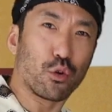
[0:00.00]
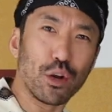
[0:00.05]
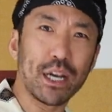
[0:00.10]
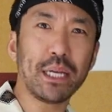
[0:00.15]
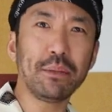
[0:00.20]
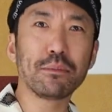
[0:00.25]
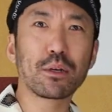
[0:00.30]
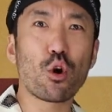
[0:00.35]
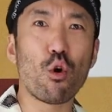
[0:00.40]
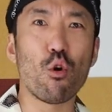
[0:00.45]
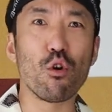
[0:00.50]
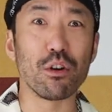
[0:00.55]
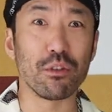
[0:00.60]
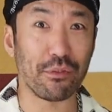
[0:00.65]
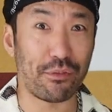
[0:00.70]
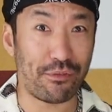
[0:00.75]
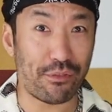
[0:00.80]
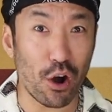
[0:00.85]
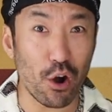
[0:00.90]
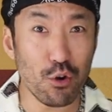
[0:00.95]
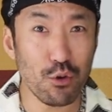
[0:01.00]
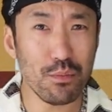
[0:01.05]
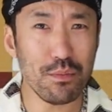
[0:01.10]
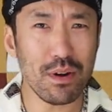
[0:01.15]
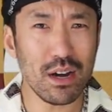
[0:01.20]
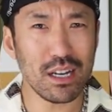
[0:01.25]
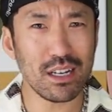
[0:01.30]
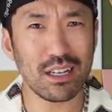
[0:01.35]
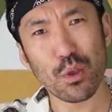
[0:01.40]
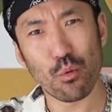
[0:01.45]
cream corn
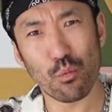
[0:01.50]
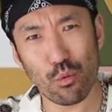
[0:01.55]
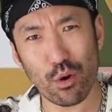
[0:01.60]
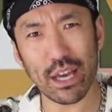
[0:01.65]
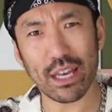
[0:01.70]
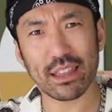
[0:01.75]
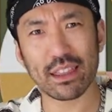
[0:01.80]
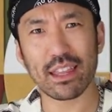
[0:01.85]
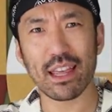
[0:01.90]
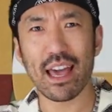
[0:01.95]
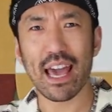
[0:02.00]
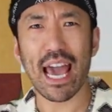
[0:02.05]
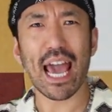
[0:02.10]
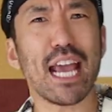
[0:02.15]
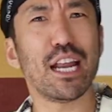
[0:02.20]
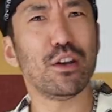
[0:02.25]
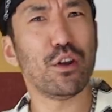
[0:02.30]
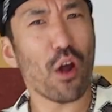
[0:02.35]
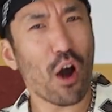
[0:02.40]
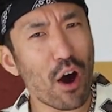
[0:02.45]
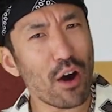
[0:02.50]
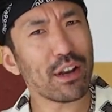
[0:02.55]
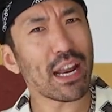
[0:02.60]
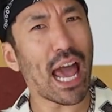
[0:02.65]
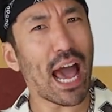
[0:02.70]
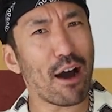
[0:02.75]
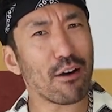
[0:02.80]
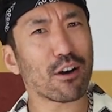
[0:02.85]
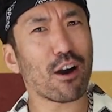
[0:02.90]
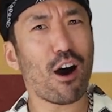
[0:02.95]
foam with a
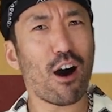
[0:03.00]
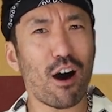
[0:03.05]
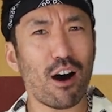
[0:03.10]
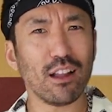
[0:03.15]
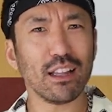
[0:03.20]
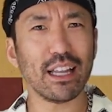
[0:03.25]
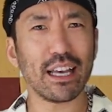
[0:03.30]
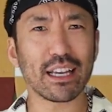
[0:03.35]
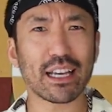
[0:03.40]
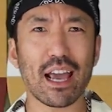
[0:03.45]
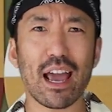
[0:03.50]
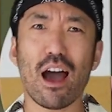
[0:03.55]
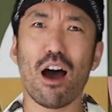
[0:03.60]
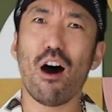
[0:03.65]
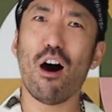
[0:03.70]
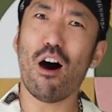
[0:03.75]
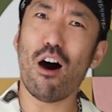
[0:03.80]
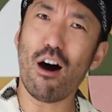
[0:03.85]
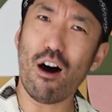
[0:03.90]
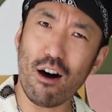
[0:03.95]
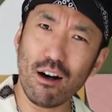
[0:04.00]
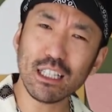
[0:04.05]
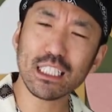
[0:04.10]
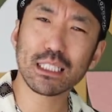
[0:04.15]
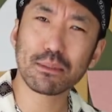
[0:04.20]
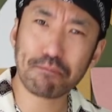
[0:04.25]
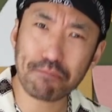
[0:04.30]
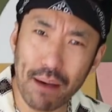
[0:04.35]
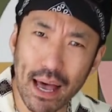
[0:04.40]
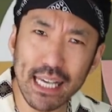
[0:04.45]
non-alcoholic
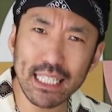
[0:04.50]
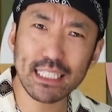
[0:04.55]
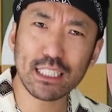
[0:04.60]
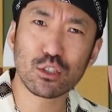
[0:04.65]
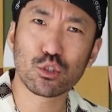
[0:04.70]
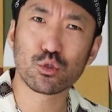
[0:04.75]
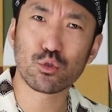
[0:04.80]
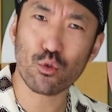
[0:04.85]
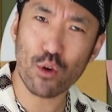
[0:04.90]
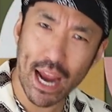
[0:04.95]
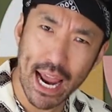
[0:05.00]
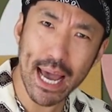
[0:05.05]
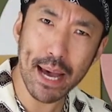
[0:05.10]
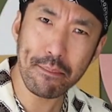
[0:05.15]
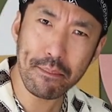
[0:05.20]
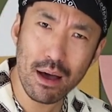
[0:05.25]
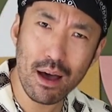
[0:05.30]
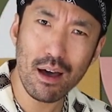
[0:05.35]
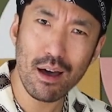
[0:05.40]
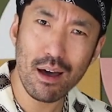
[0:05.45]
allspice dram?